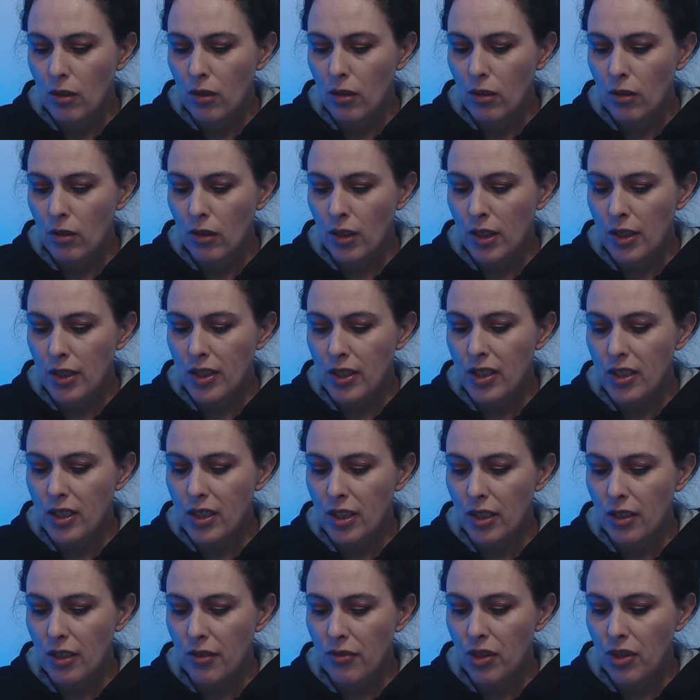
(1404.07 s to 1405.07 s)
Let's
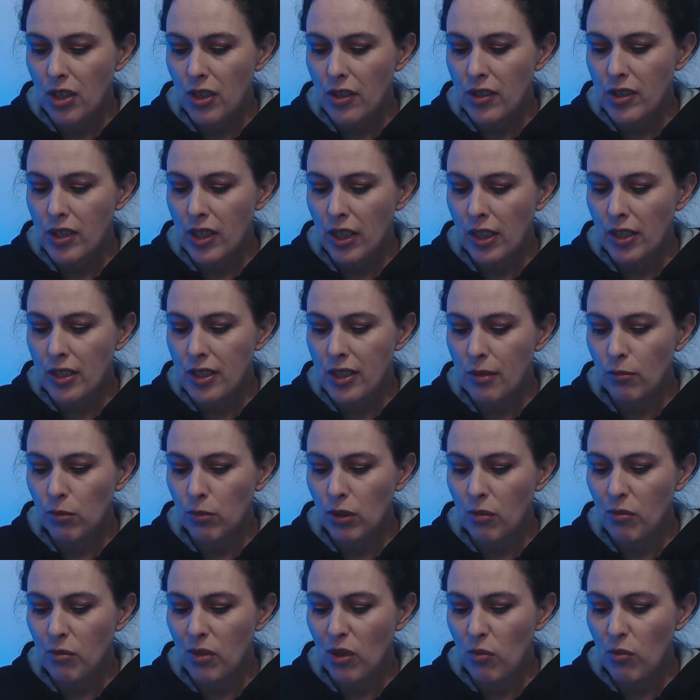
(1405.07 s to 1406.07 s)
see if there's any
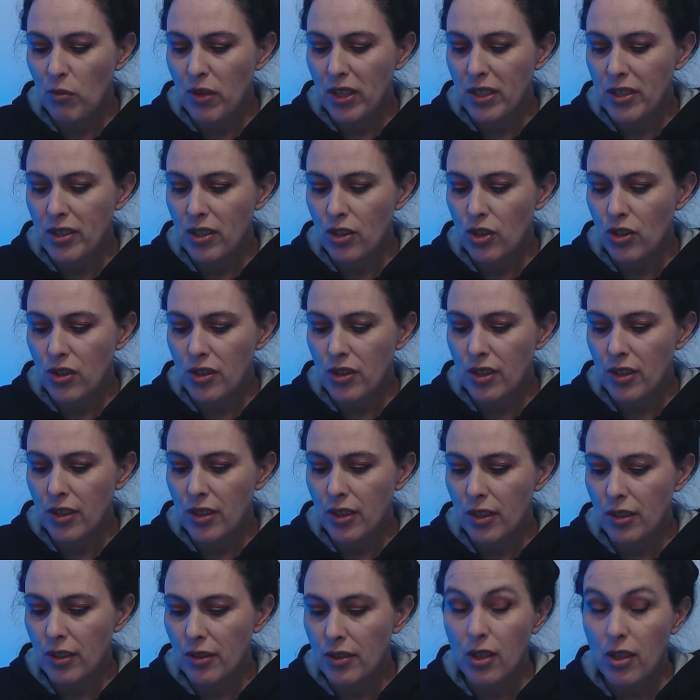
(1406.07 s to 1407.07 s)
subliminal messages in
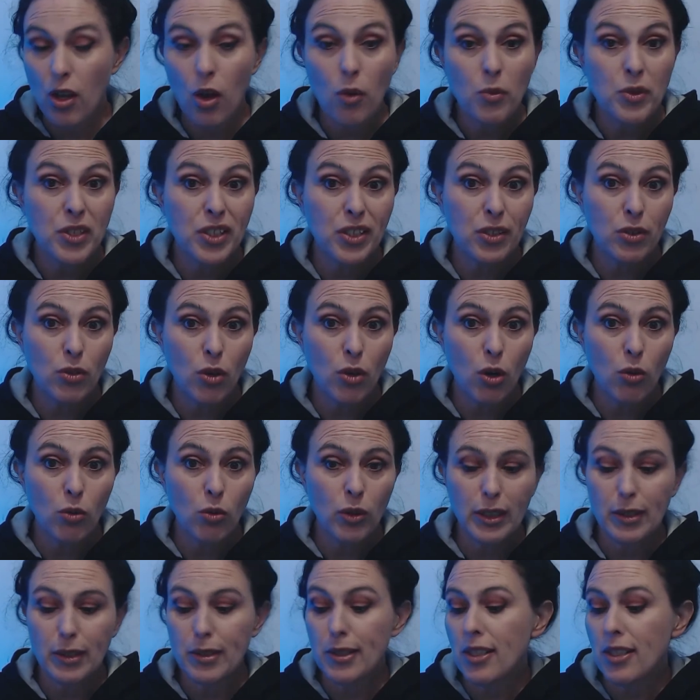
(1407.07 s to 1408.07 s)
this. I was
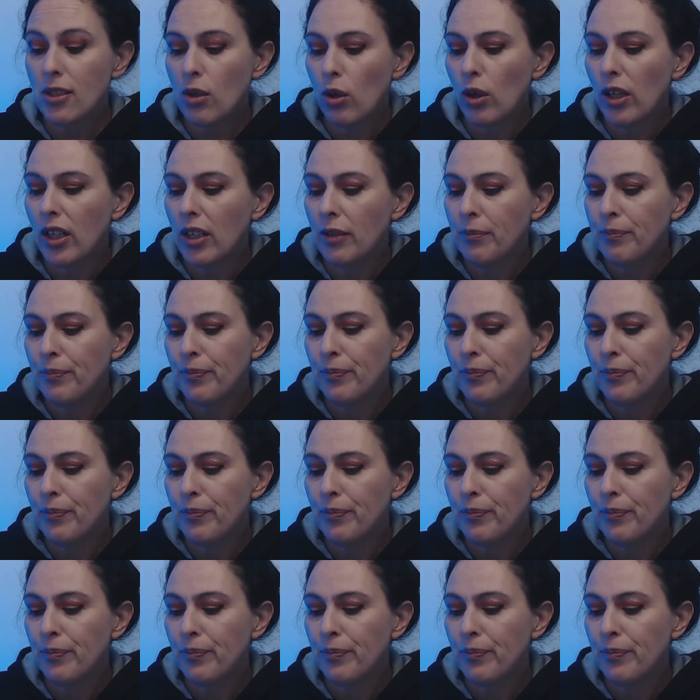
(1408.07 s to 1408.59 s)
scrolling, sorry.